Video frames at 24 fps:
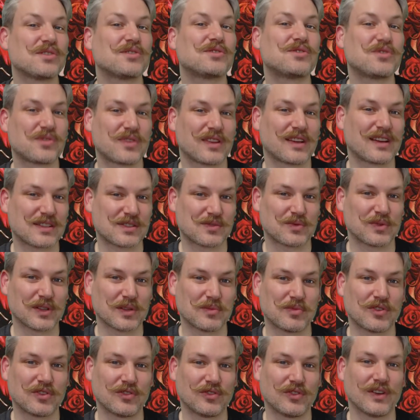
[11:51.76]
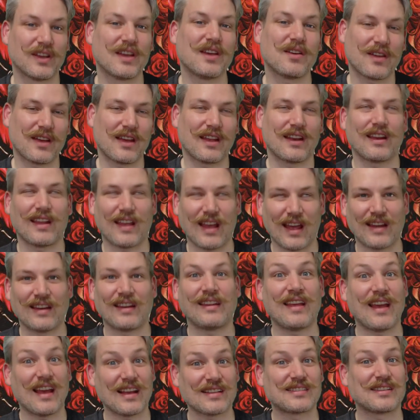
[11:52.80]
do think it's really beautiful. And
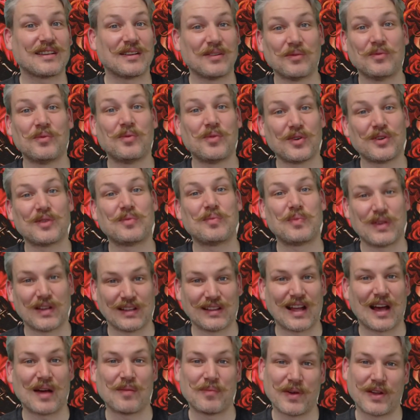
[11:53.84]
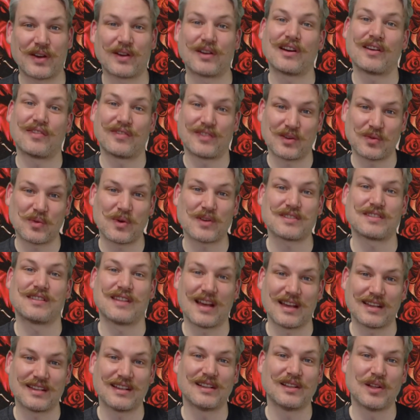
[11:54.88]
yes, it would be a lot better if there wasn't
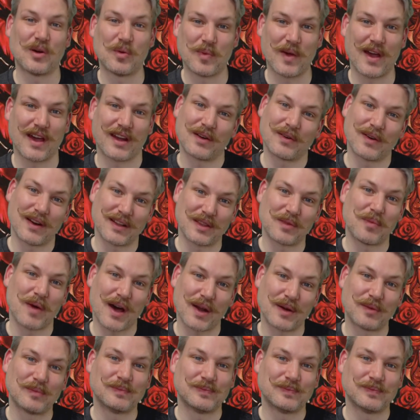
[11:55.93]
that yellow banner at the bottom.